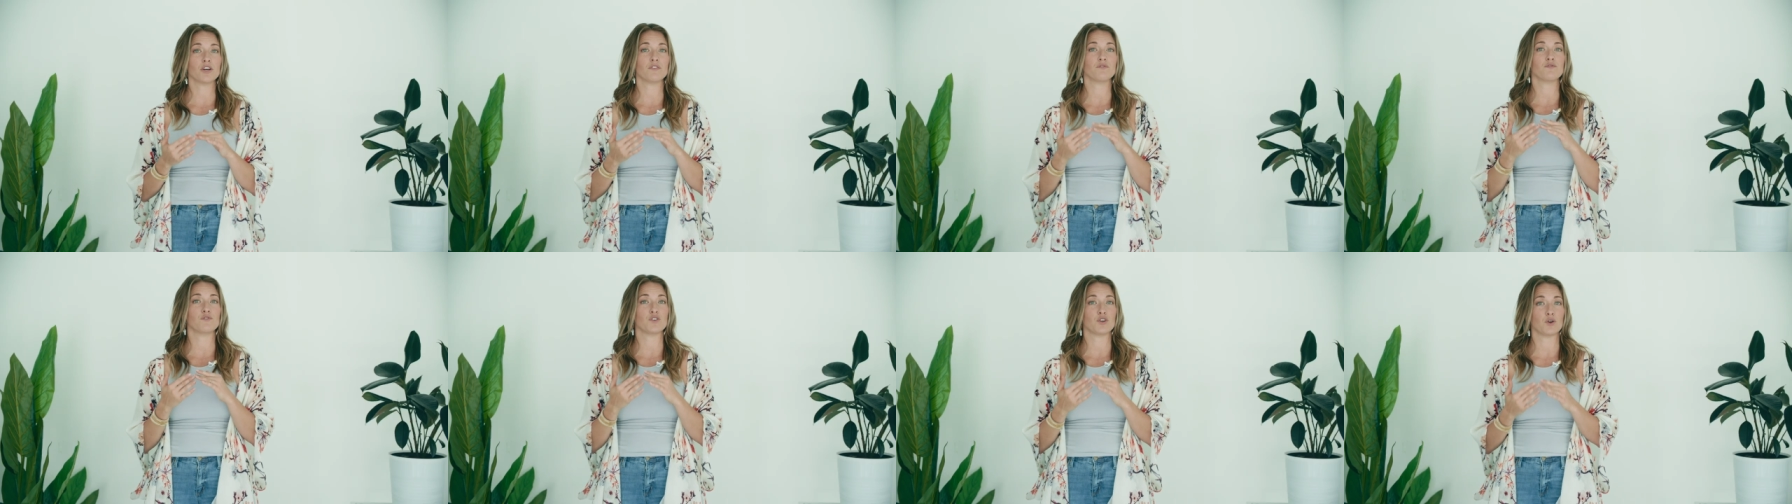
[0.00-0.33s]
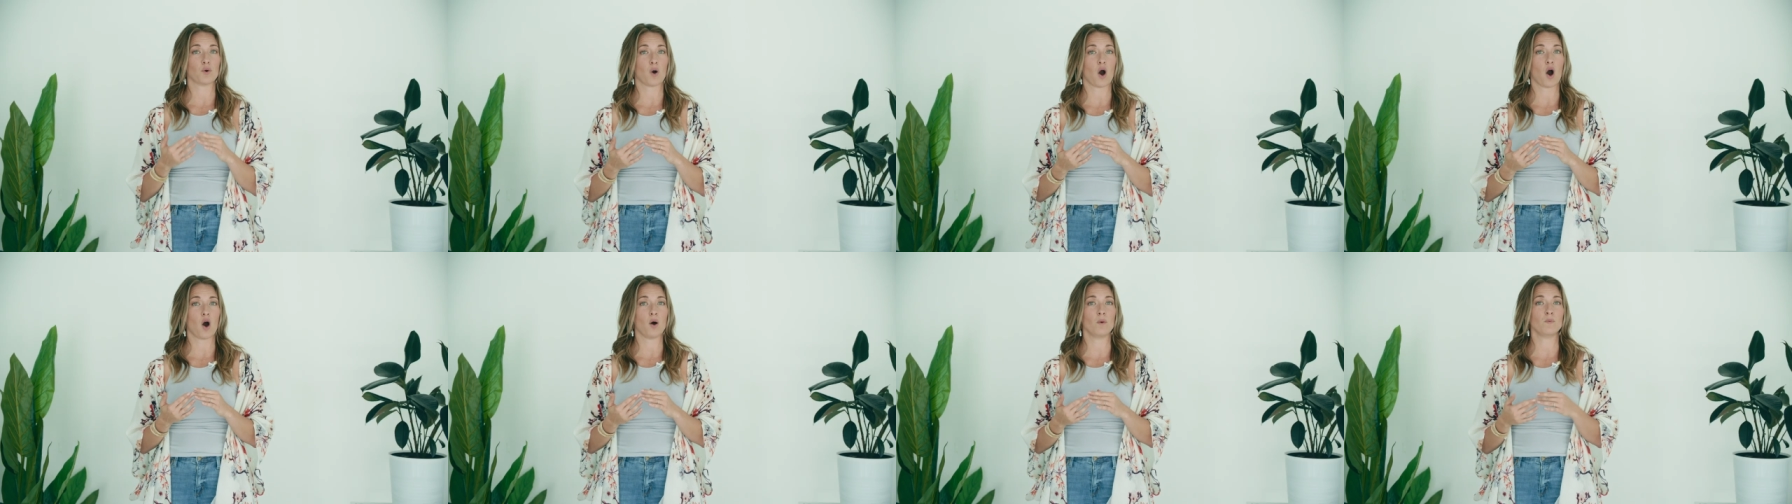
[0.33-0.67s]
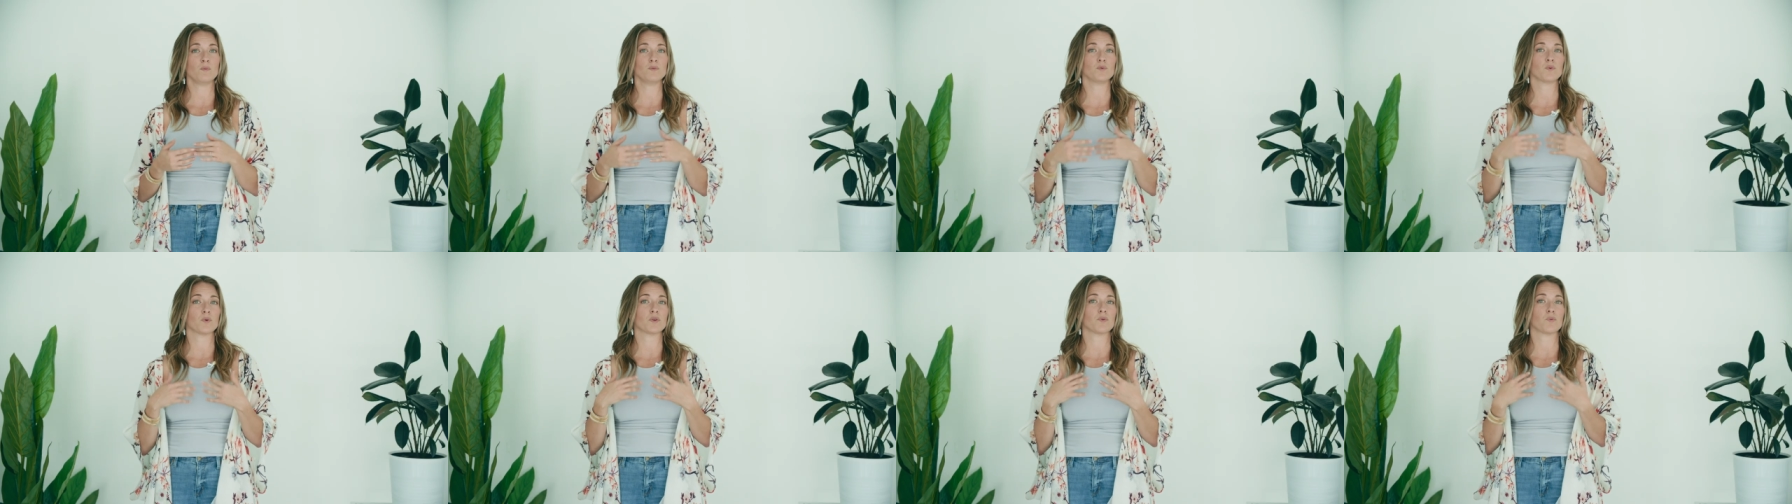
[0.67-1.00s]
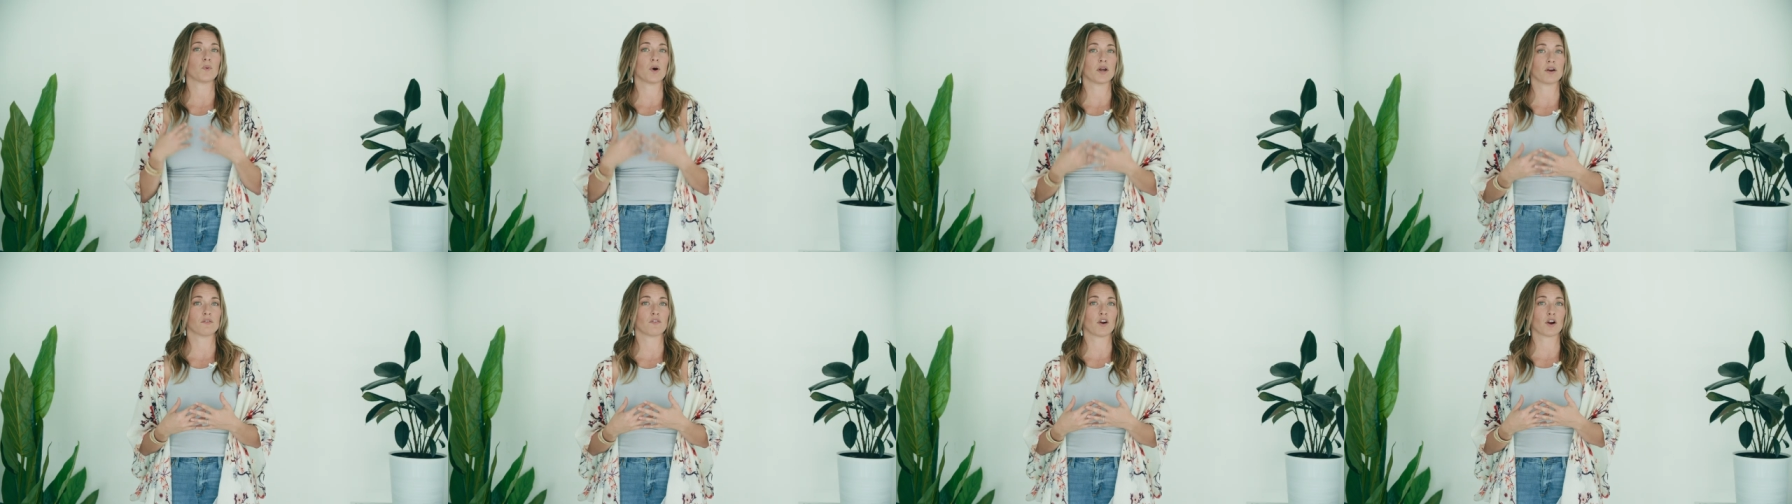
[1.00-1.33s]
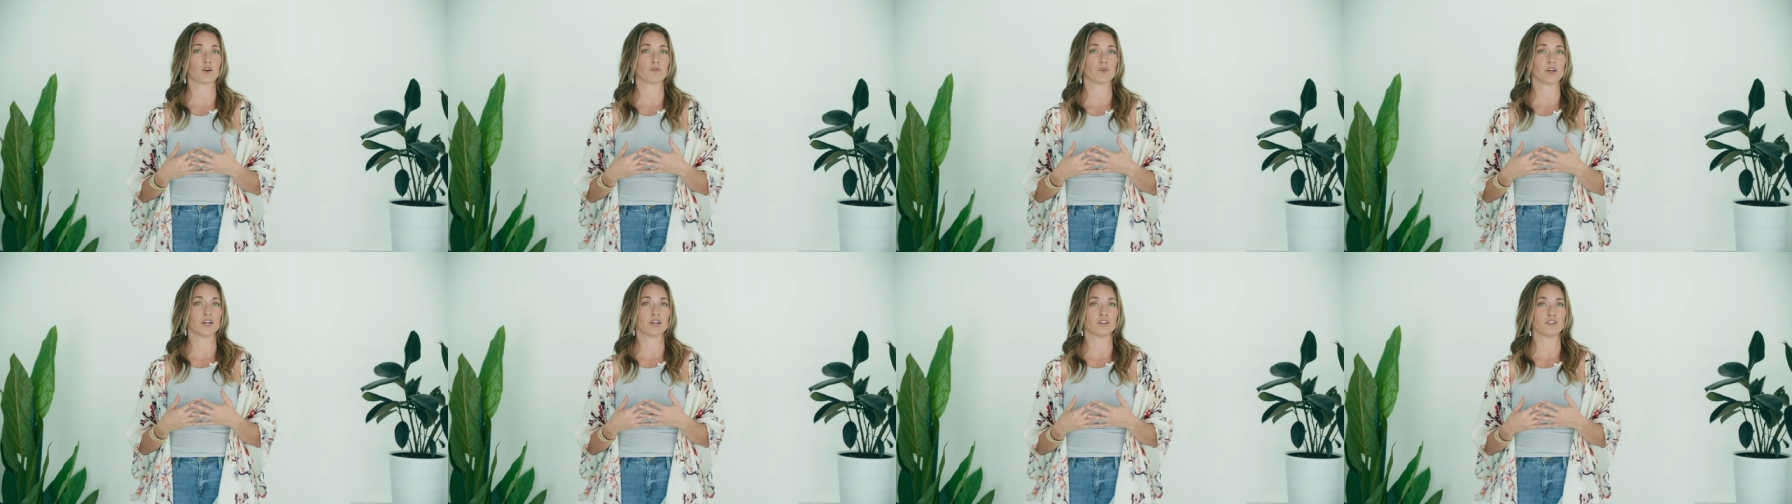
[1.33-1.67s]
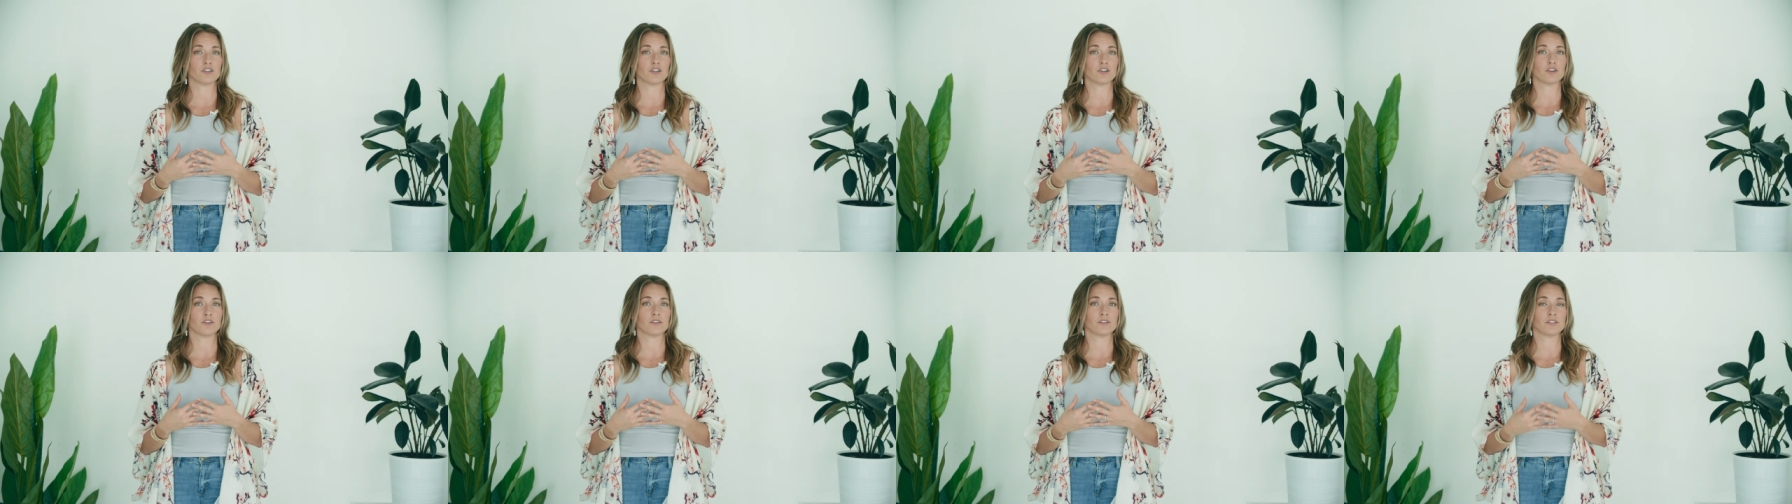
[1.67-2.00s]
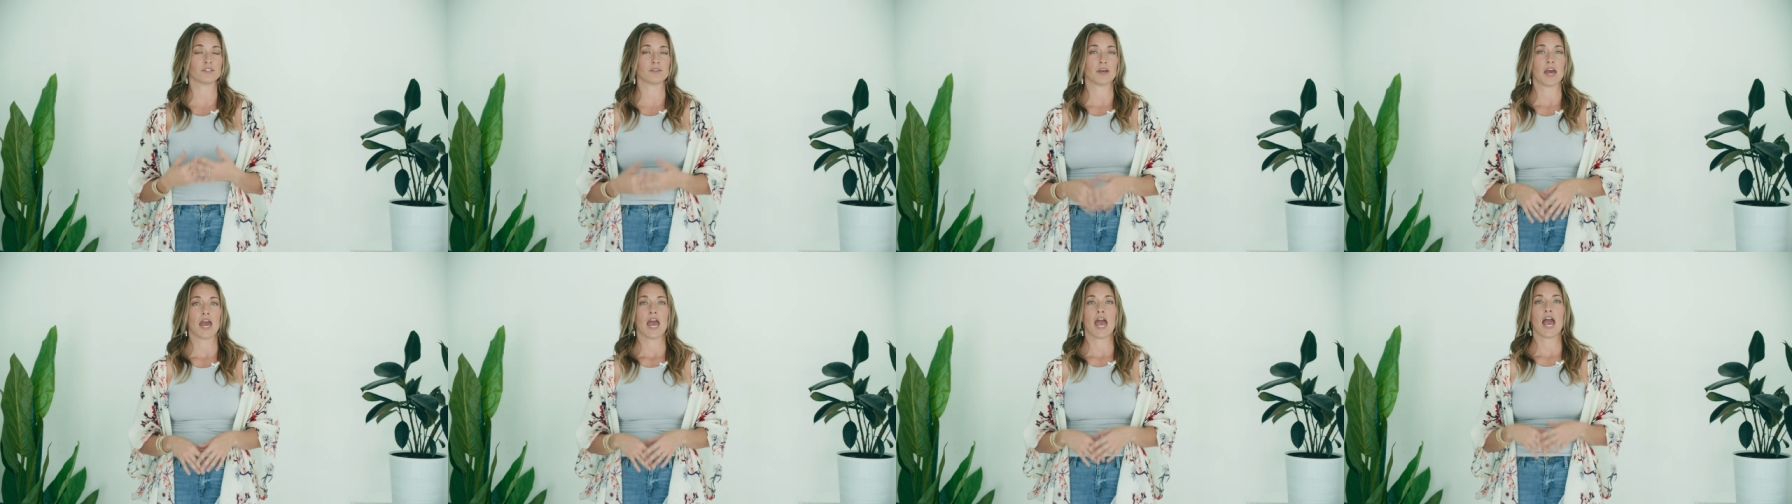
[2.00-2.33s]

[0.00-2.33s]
and view homes with one of our realtors,